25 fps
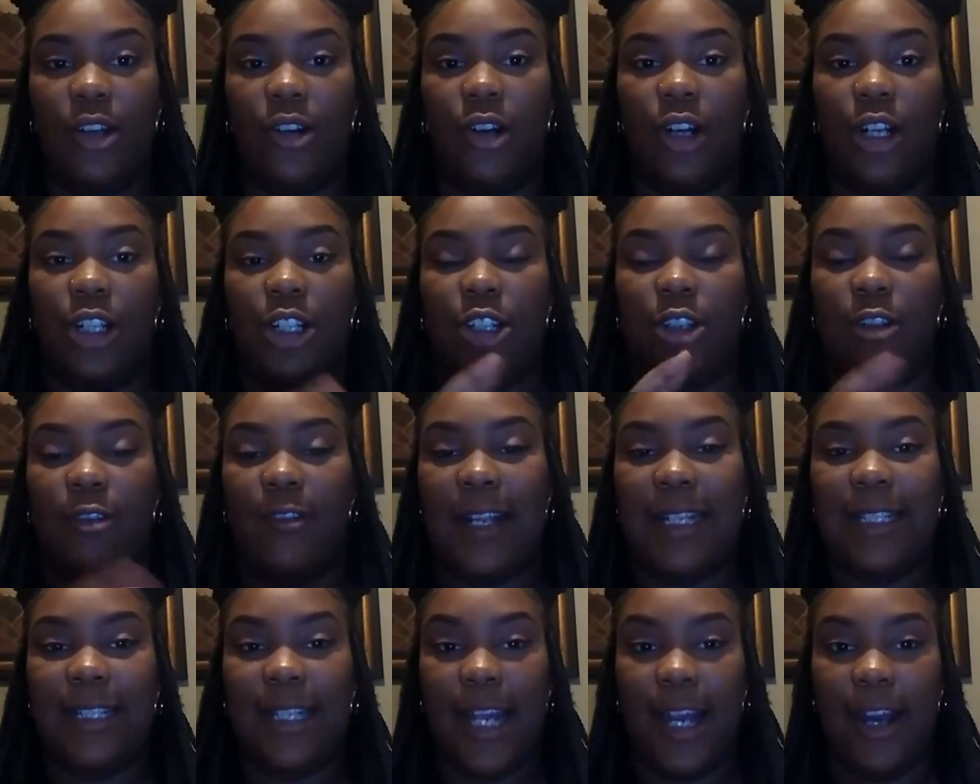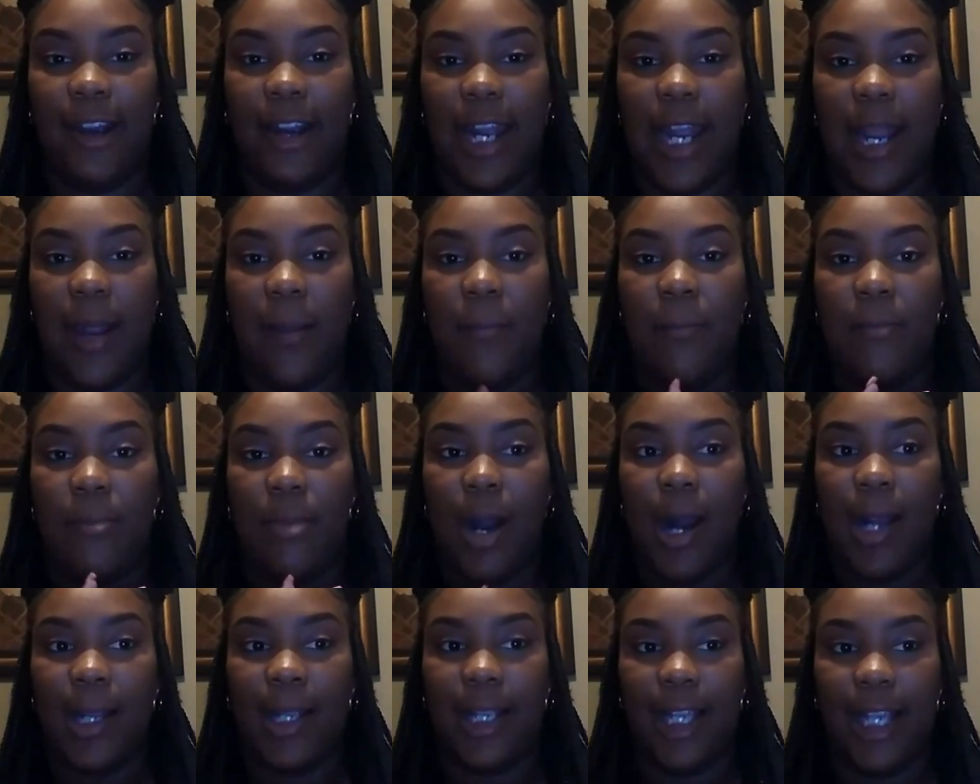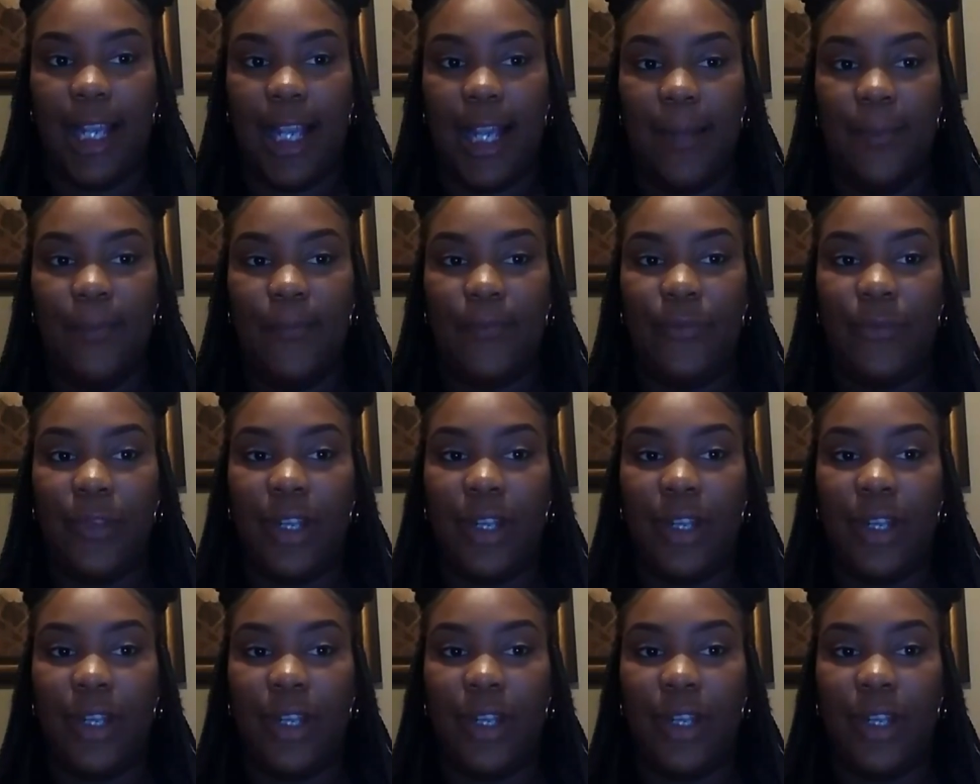or tertiary bronchi,